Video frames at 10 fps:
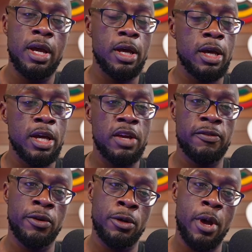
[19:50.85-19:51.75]
If
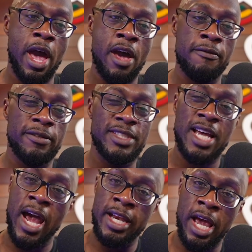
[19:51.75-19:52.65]
you have
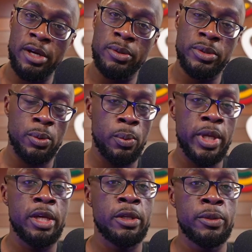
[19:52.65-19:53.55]
tight ankles or
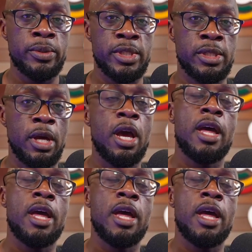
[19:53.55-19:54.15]
weak glutes,